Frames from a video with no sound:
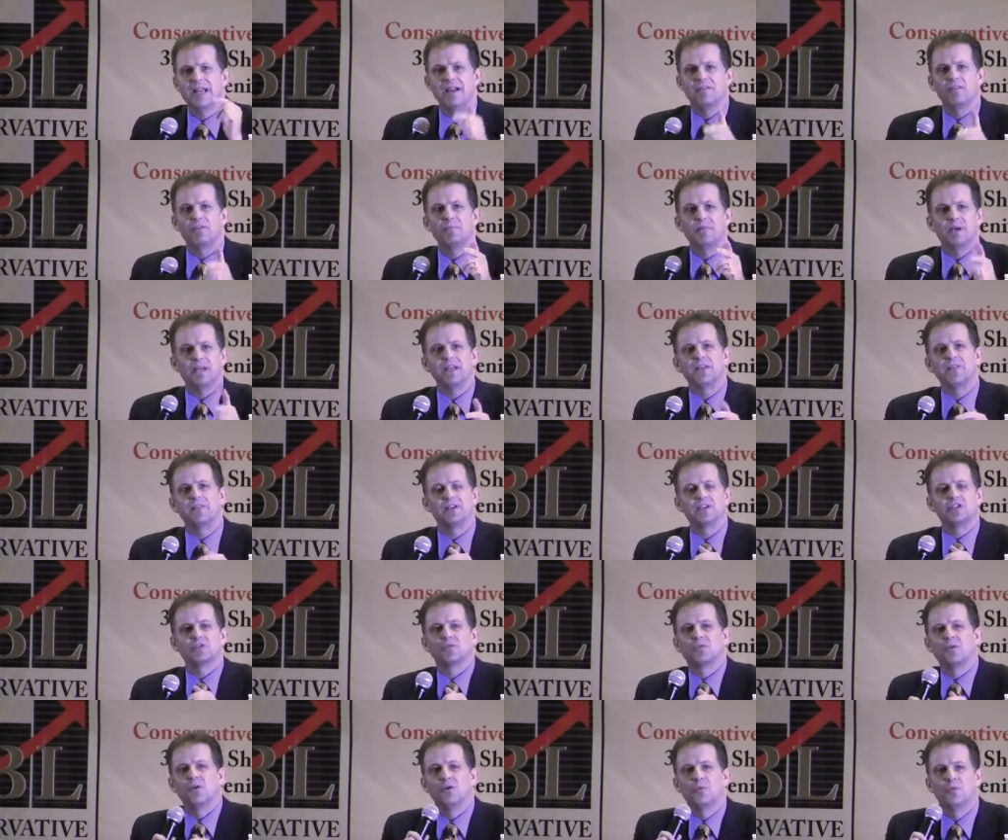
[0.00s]
everybody in
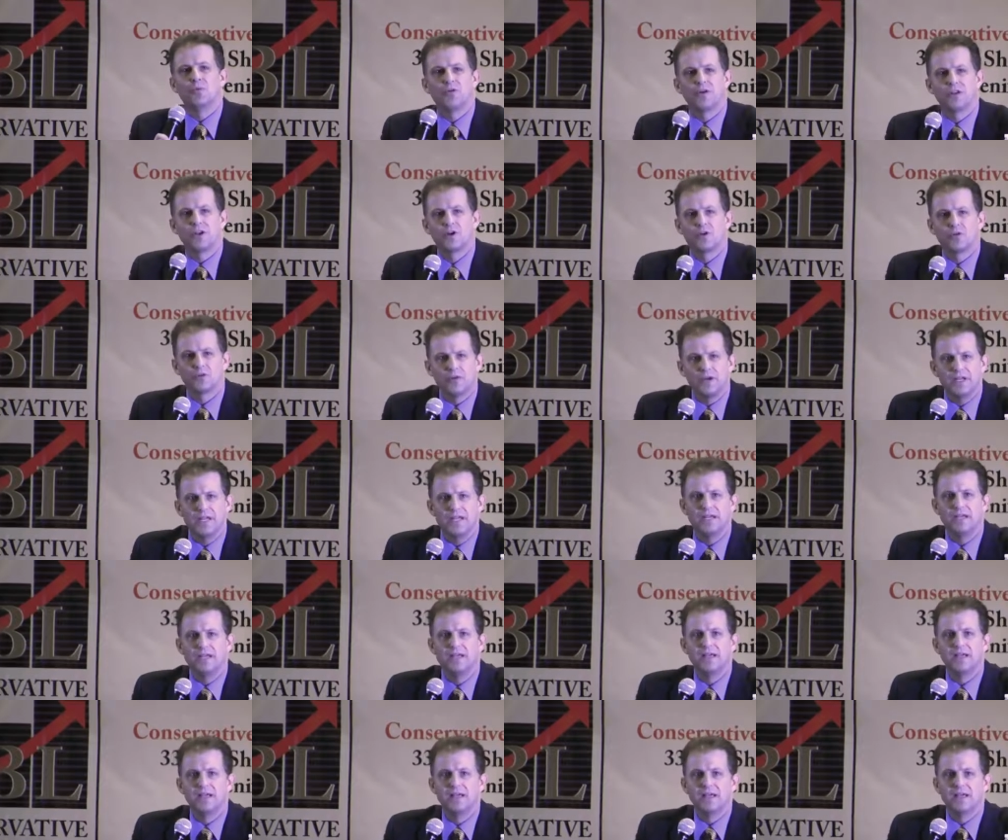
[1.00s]
this room would
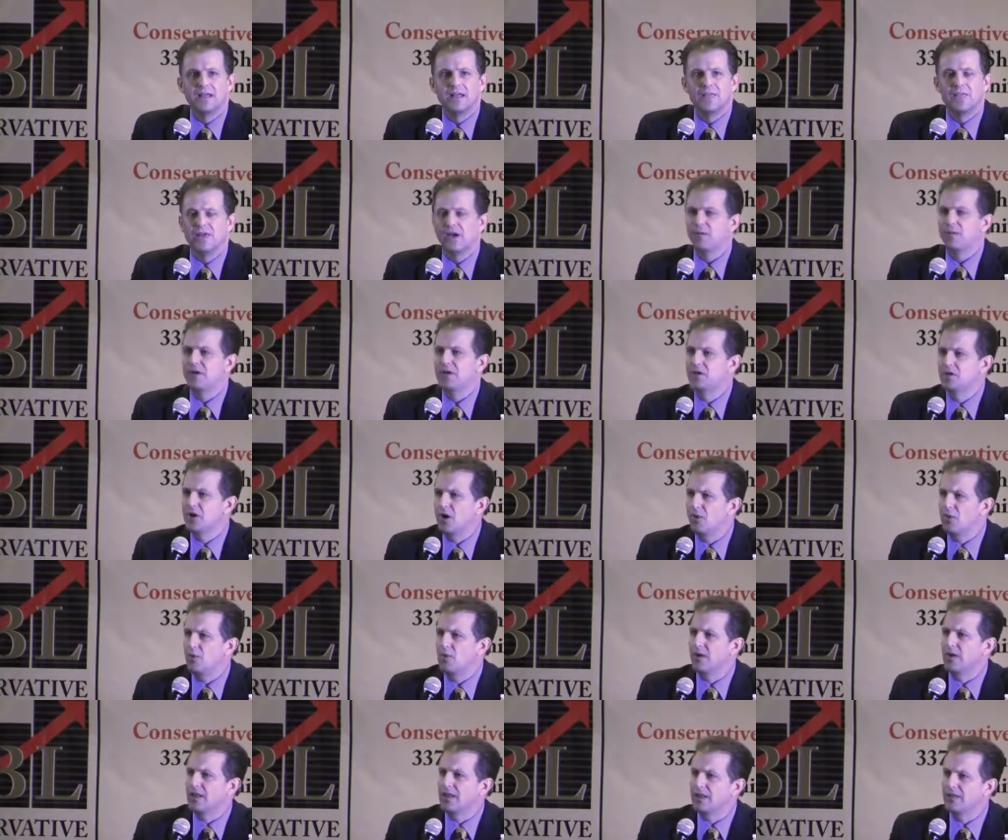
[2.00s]
agree that we
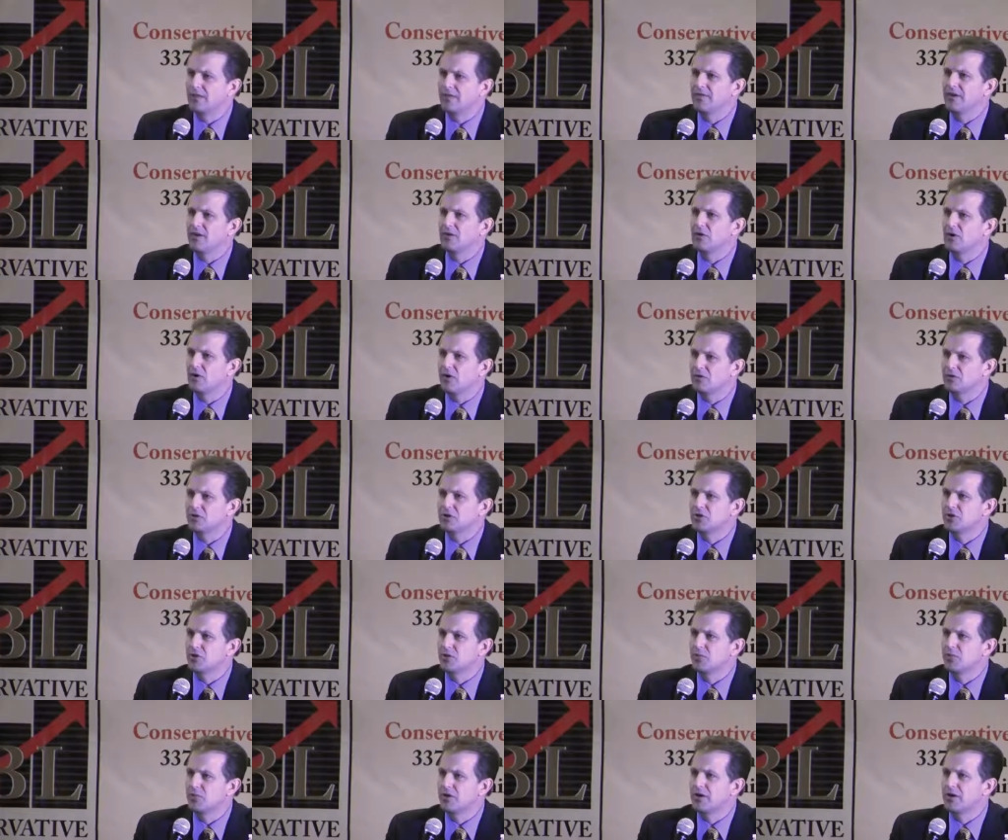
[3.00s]
don't want to live in a
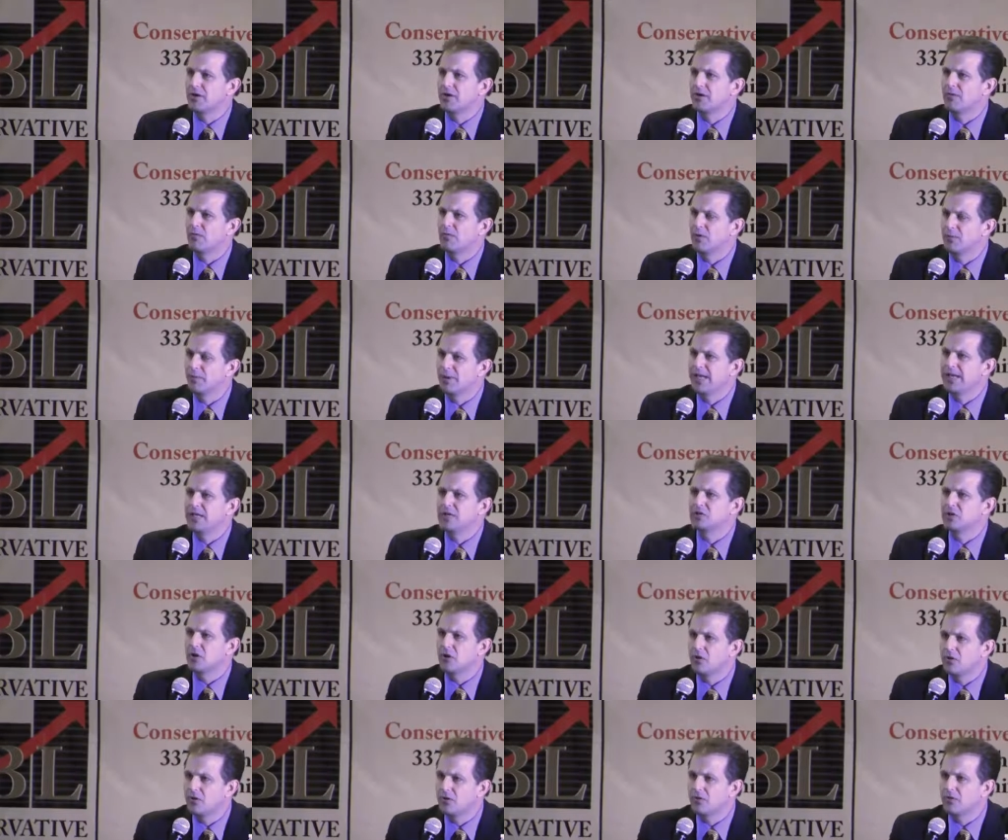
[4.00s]
culture where we're being
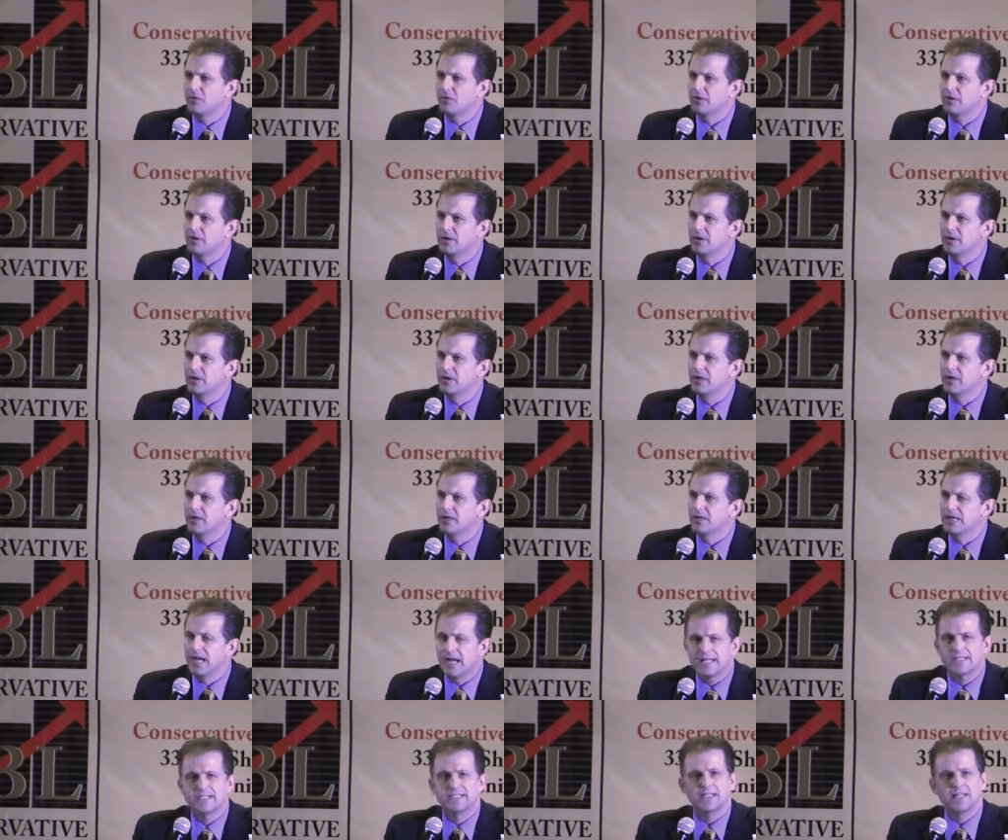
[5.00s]
told
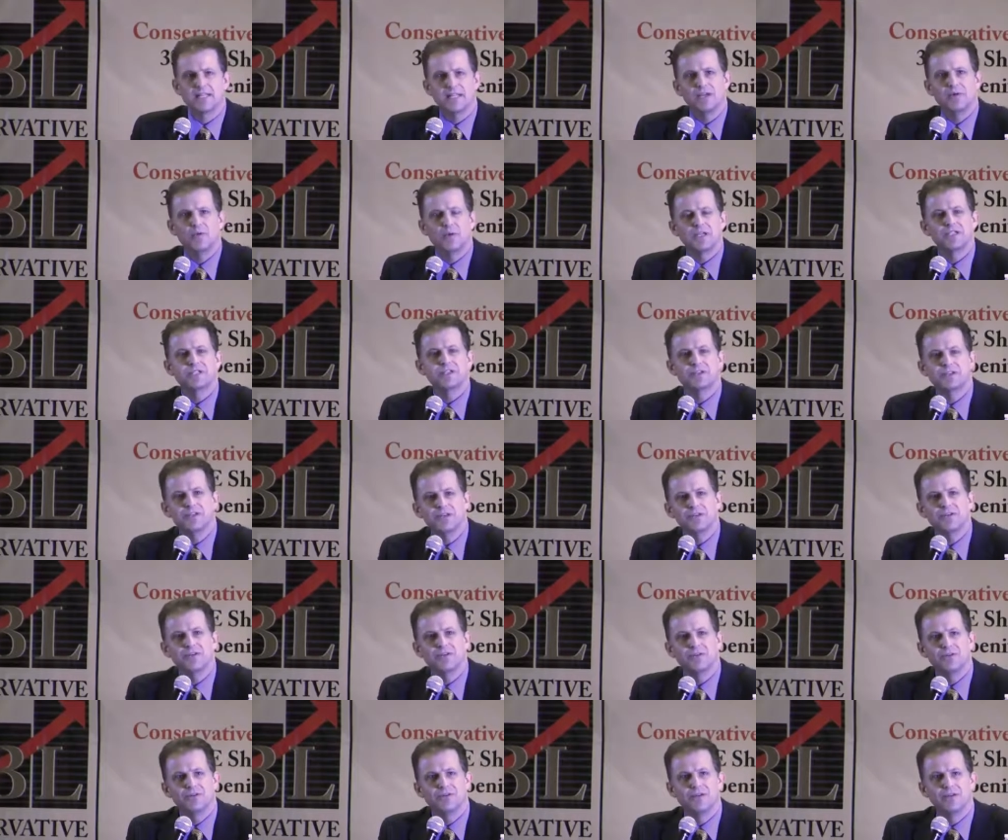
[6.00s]
constantly what to
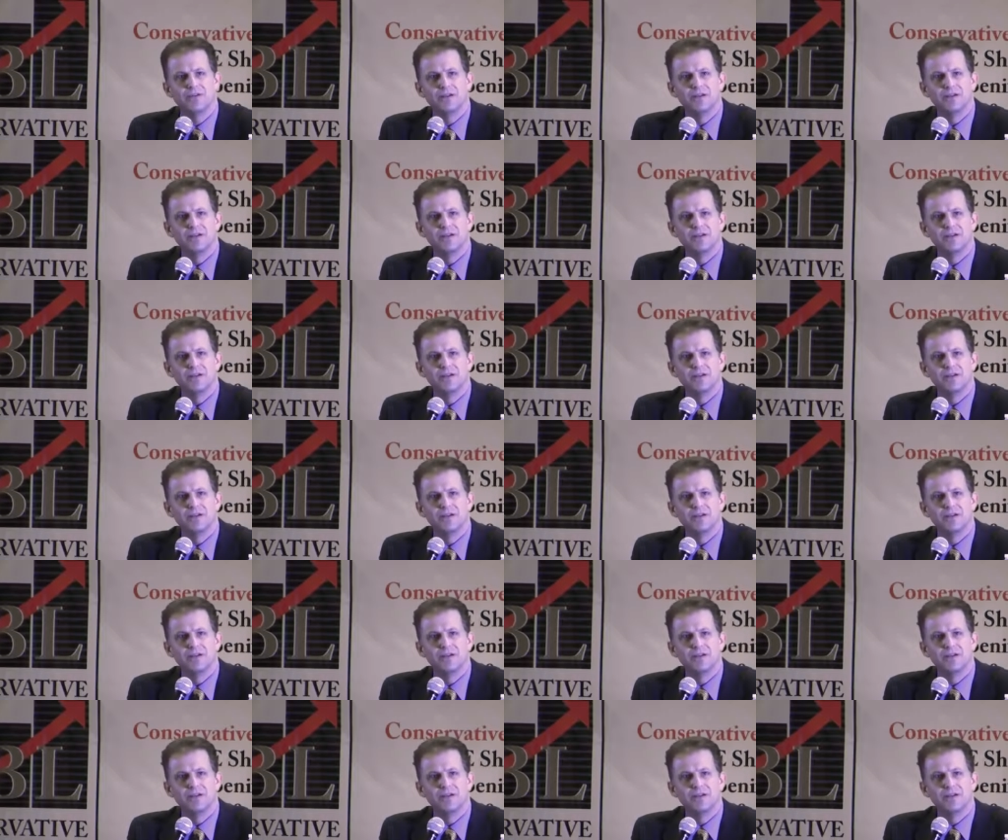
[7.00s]
do.